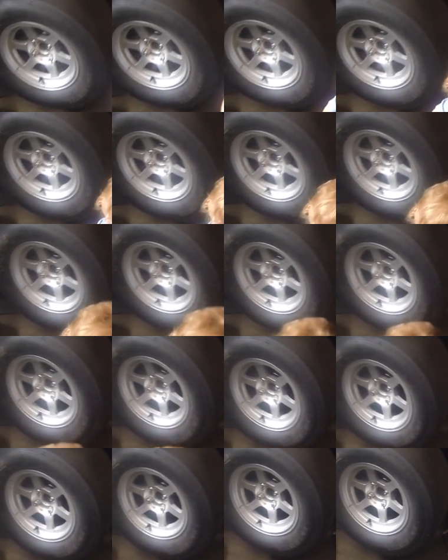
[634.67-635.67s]
Look at that.
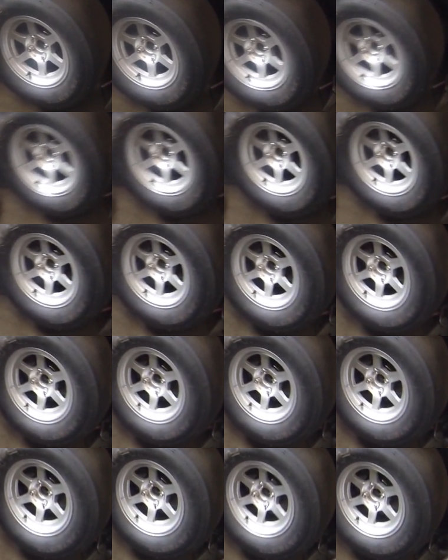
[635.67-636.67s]
Look at
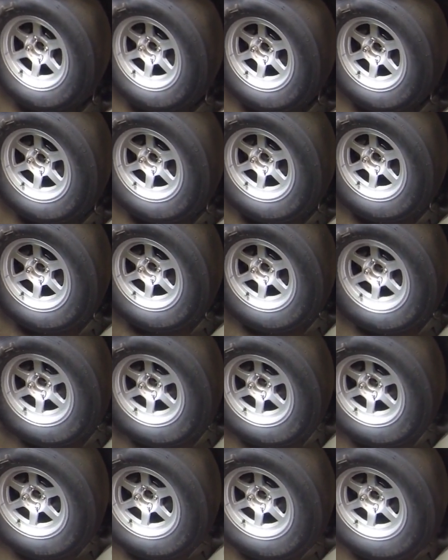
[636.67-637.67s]
that. What are you going to go work on? You going to go
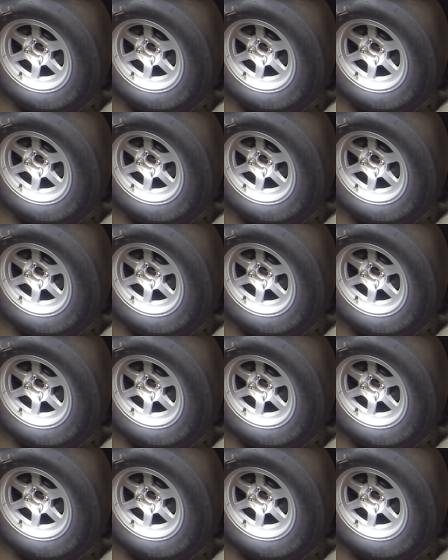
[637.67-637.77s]
work on the